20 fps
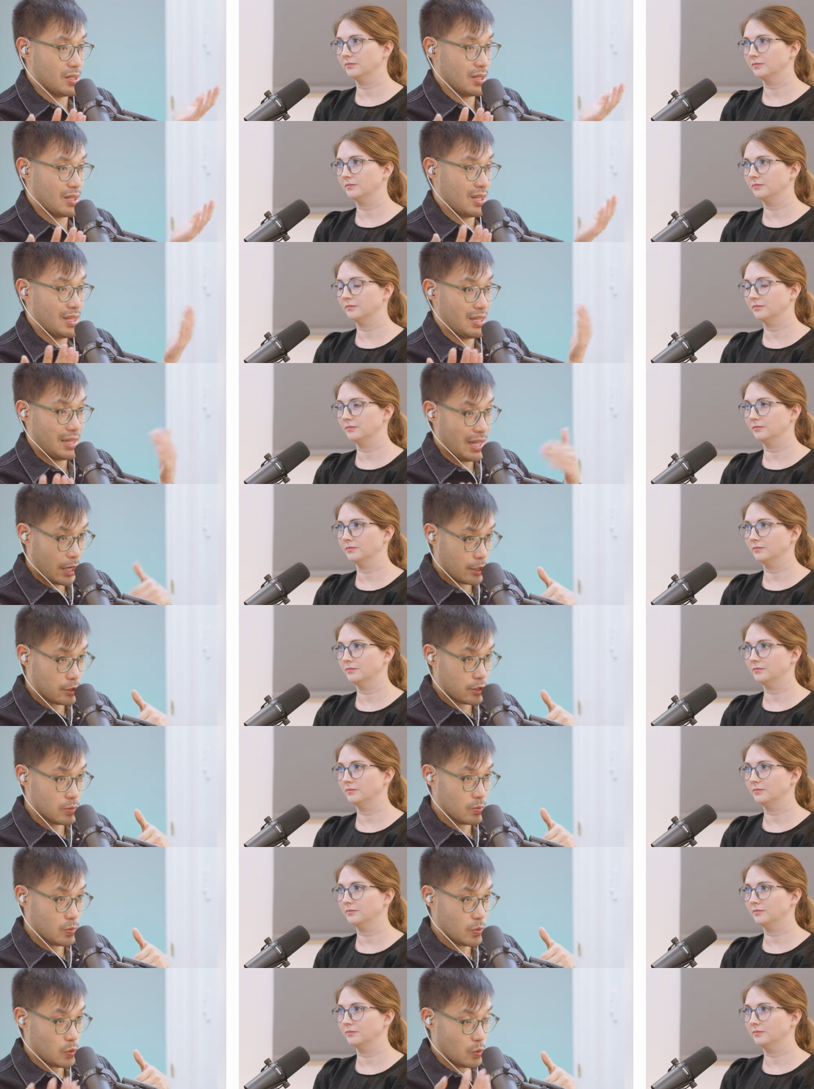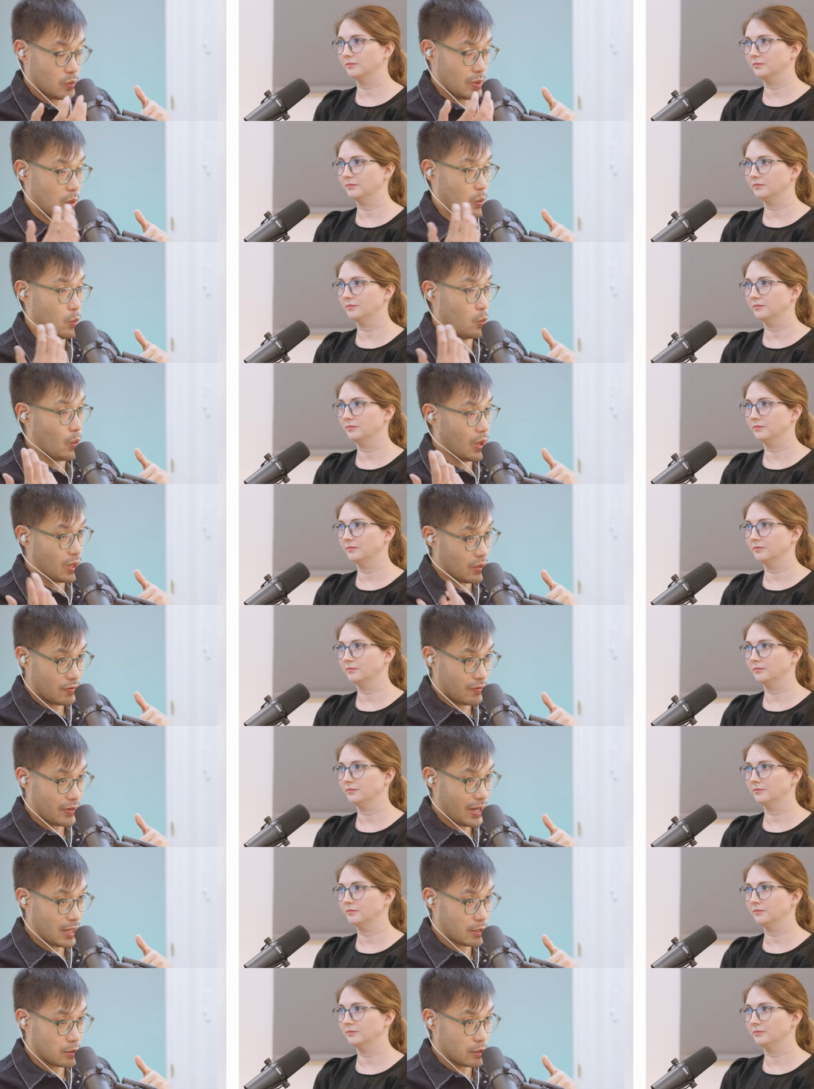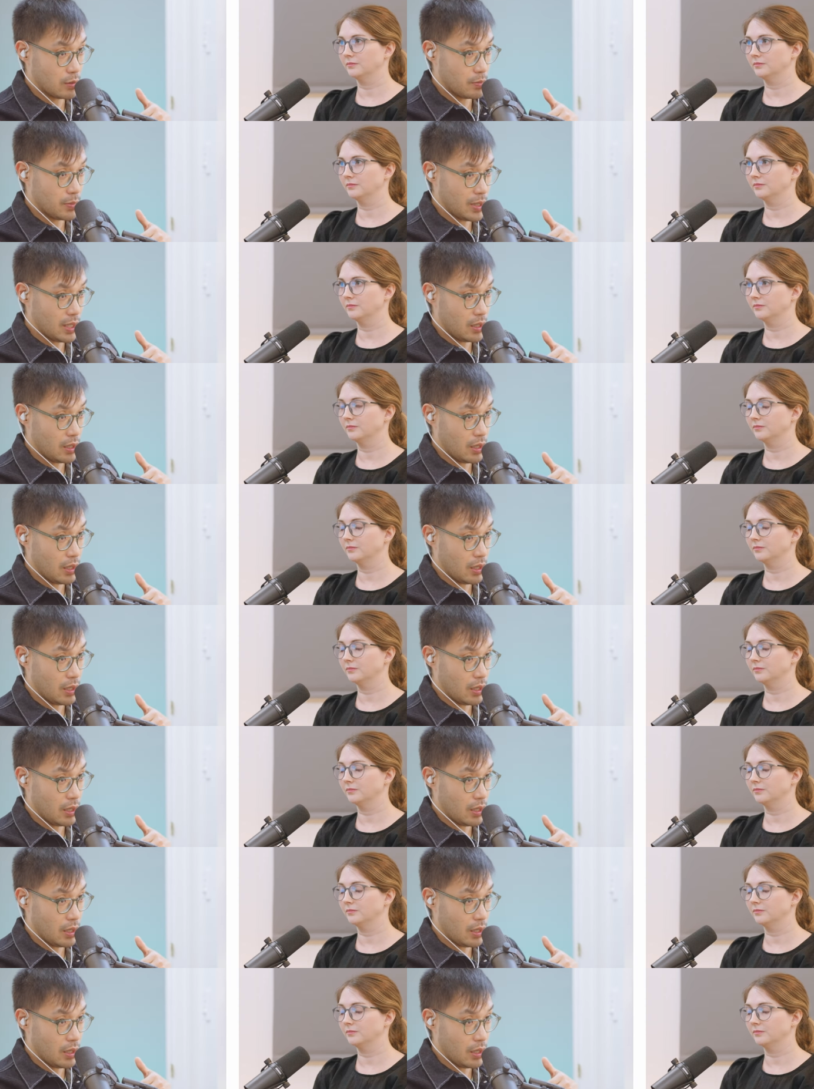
Speaker 1: a connection between one factor being